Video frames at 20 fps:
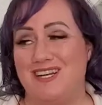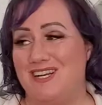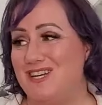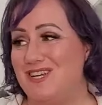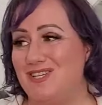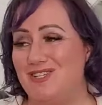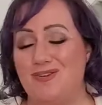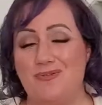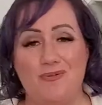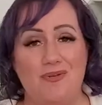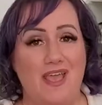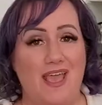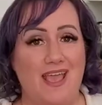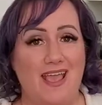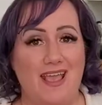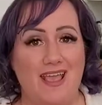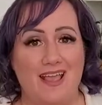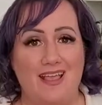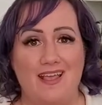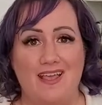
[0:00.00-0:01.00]
and he's
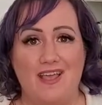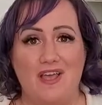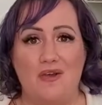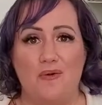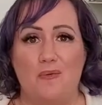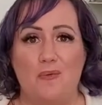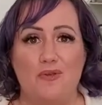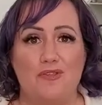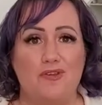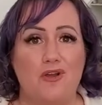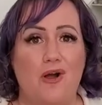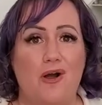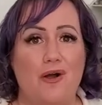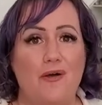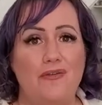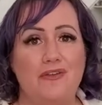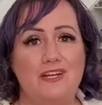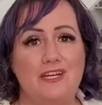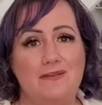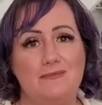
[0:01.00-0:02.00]
okay with
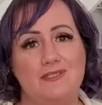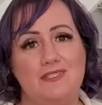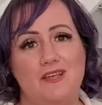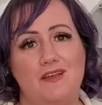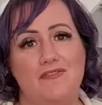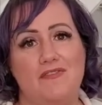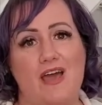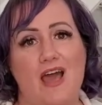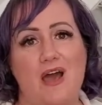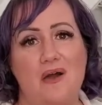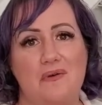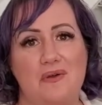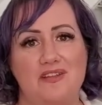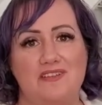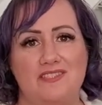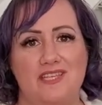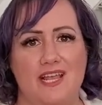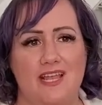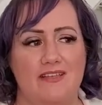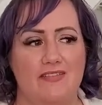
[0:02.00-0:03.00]
calling himself out
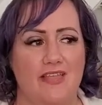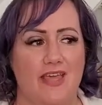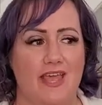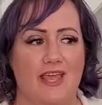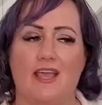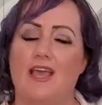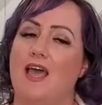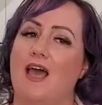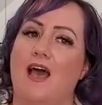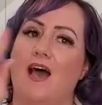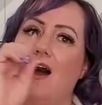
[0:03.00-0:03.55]
and saying like,